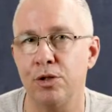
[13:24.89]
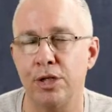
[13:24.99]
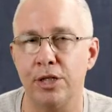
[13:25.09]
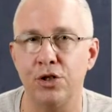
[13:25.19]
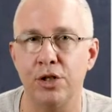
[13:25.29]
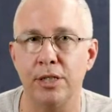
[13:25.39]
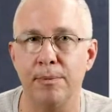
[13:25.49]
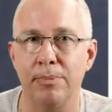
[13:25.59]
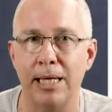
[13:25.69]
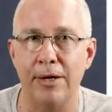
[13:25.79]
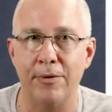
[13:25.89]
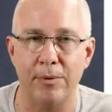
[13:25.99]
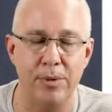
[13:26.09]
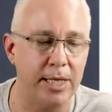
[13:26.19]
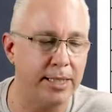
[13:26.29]
so that you can play
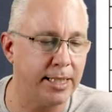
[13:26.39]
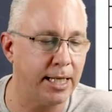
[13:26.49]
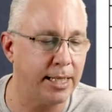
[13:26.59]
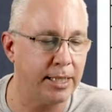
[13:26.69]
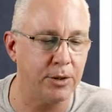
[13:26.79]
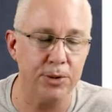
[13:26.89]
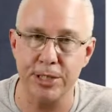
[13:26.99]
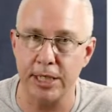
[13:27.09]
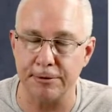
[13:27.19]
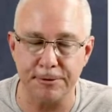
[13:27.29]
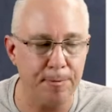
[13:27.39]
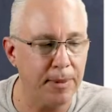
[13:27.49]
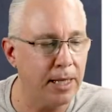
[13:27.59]
around with that data yourself.